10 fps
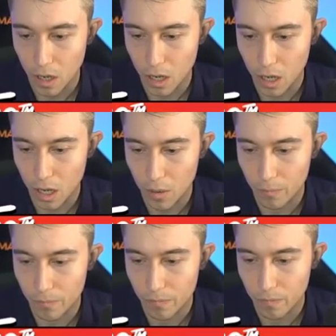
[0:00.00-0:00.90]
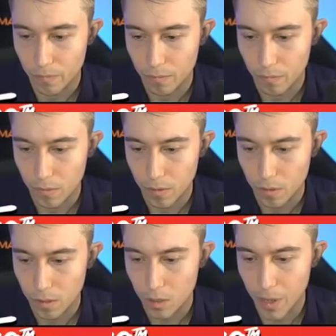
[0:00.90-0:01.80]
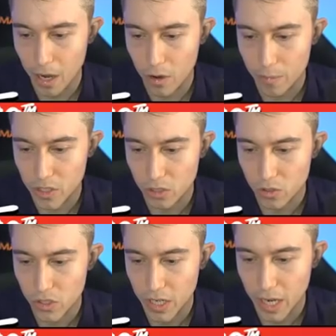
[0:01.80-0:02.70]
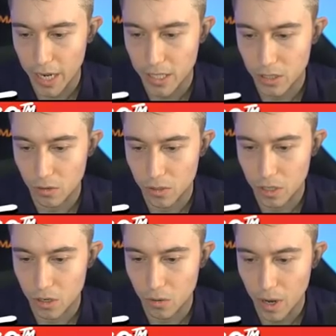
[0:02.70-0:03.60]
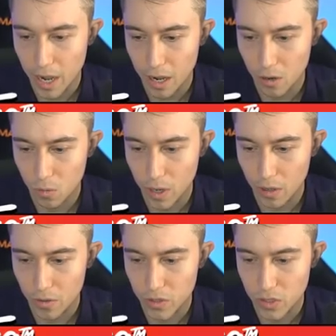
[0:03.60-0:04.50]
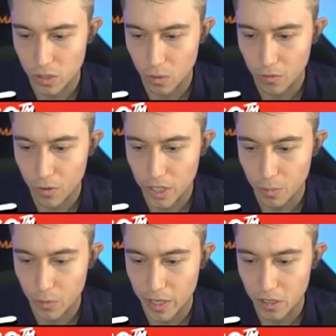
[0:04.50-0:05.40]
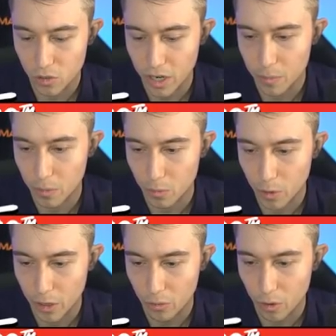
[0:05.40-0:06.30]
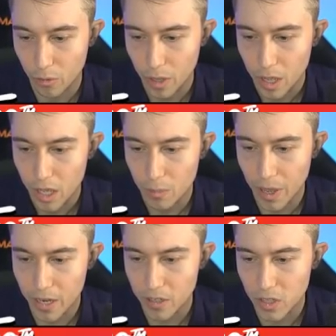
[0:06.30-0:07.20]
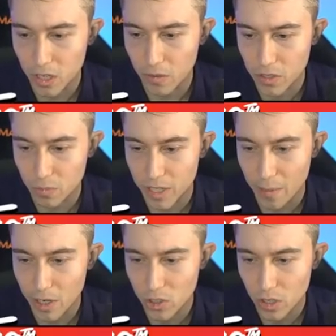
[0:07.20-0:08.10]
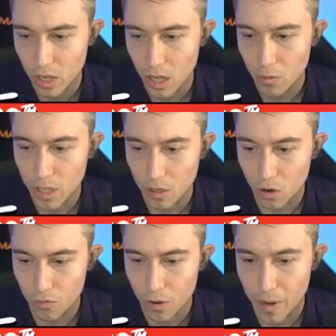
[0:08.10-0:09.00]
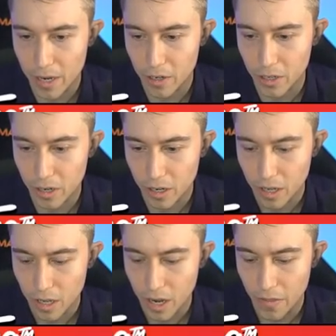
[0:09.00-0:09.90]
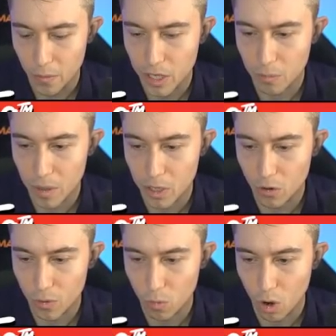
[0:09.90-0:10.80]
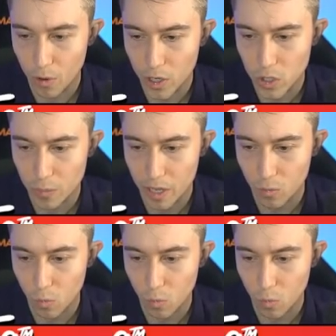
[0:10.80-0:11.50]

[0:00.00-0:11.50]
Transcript: Um, Battle Ram is interesting. I don't know how well this is going to work for us, but we need to try to be able to break through. Bandit is going to give us some damage. We can go in for a Miner here, and then we can maybe go for wall breakers depending